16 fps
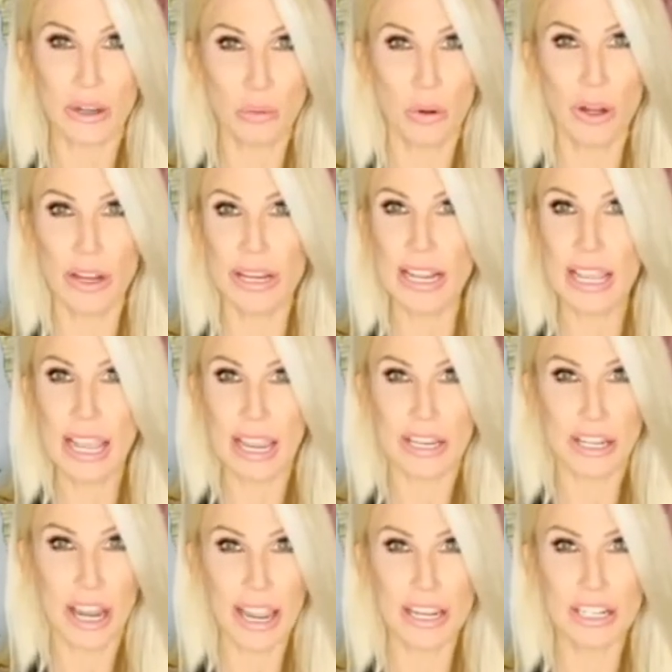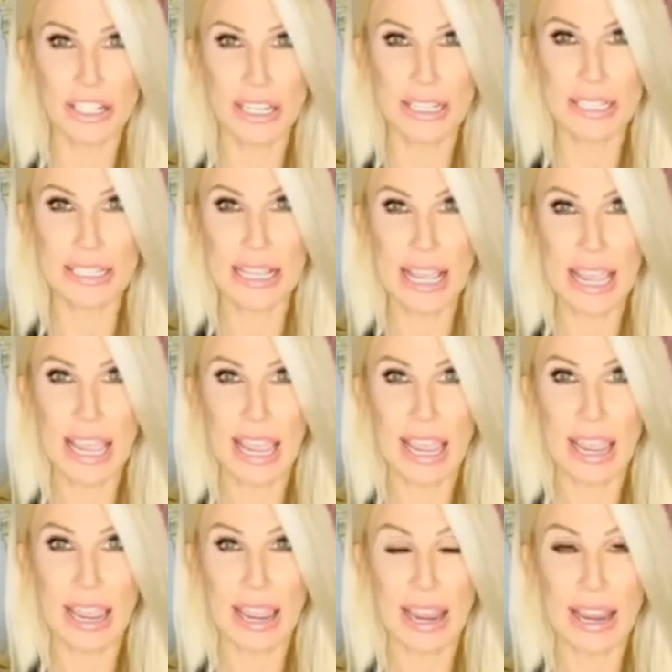worried and you're anxious,
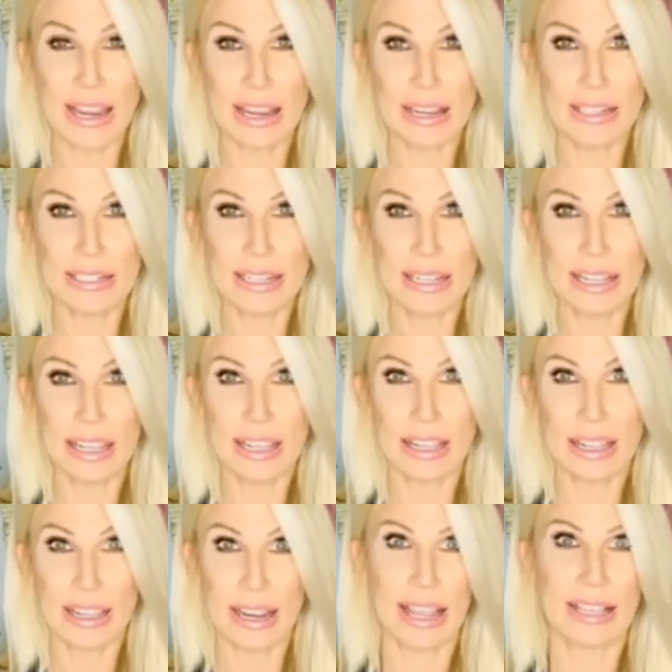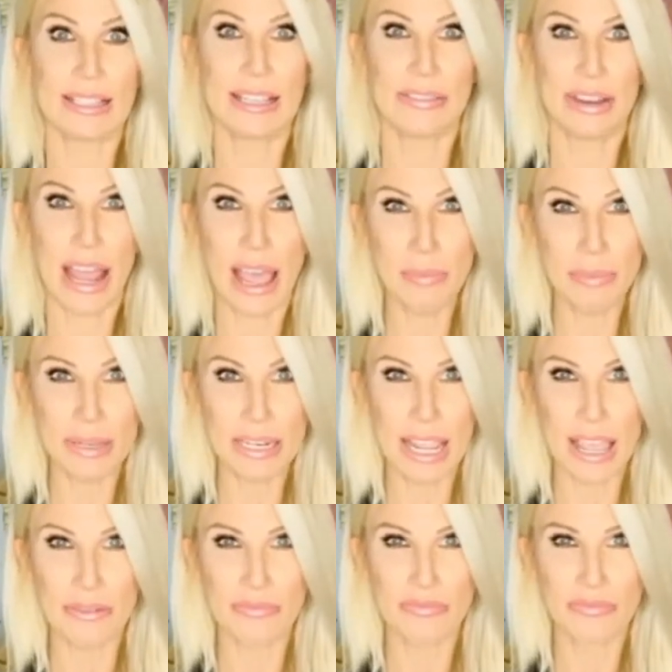and it hasn't even happened
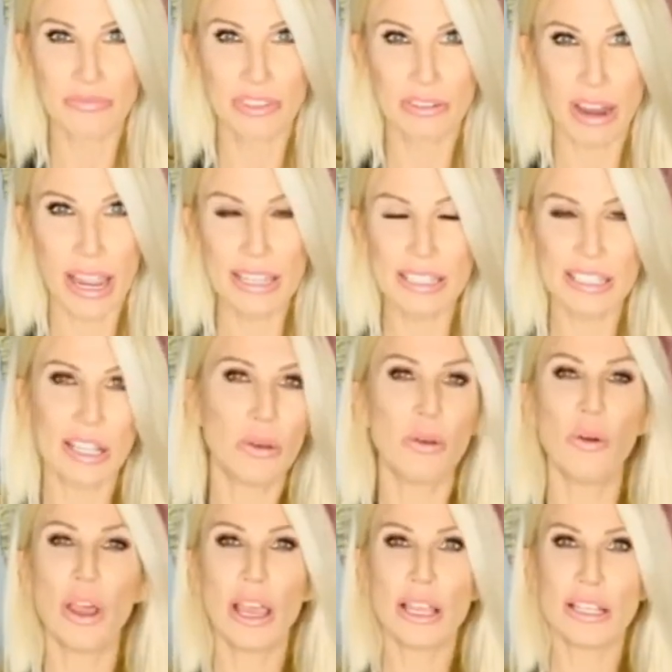yet, right? So